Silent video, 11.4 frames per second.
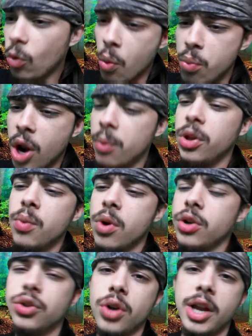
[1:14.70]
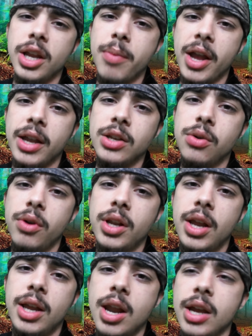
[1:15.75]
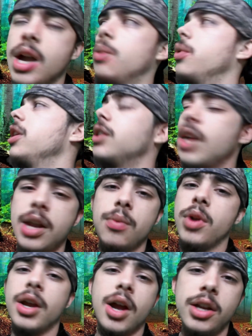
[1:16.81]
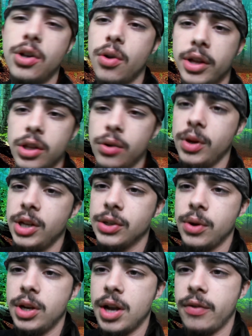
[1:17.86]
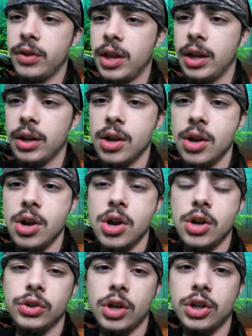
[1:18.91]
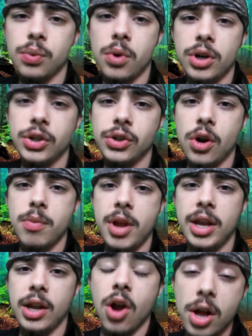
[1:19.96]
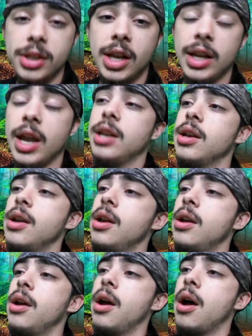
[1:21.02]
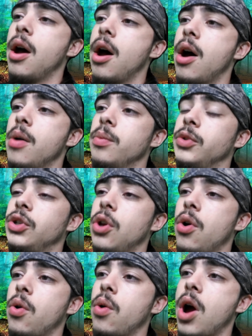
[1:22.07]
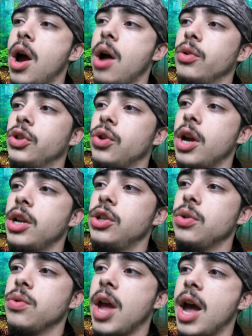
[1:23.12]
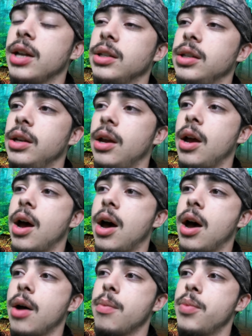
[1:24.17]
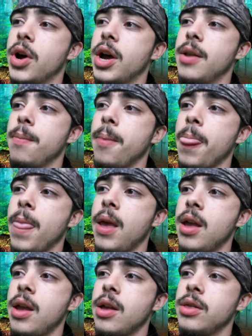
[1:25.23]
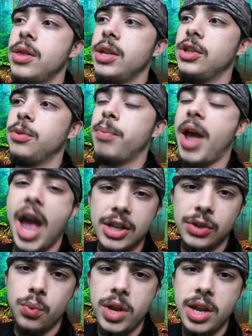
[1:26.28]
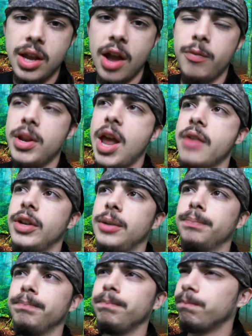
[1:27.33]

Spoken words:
But I really wanted to try and get back into it, and I got really excited when I got, like the green screen and everything. So I just wanted to start making content again. So I was trying to do that, but this past week, I've been having